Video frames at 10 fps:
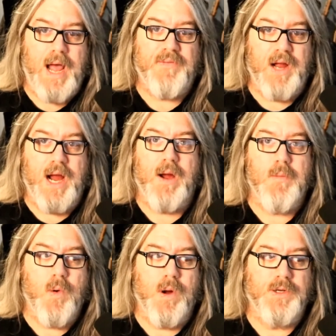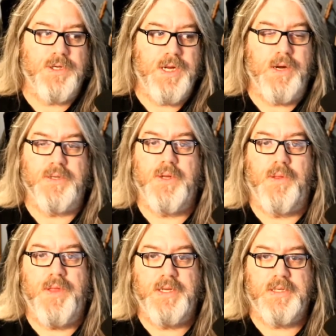to hire more engineers. So
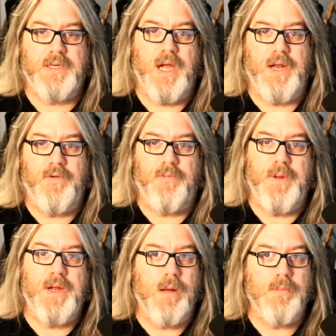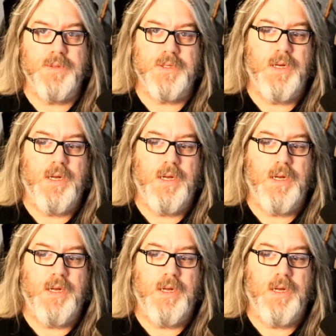this kind of becomes